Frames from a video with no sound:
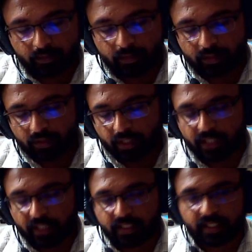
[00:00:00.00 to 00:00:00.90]
So that is the
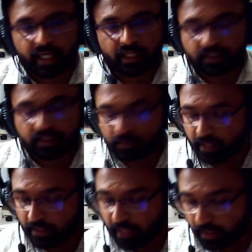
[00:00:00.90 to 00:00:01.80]
second thing
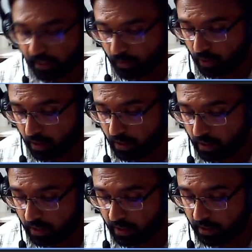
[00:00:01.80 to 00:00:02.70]
that you have
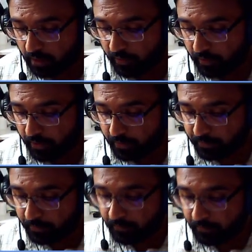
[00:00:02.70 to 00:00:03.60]
learned in the video.
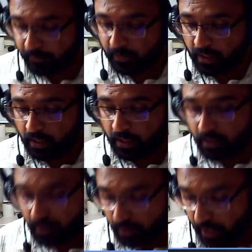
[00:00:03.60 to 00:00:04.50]

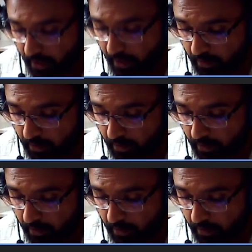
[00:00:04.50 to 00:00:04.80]
Then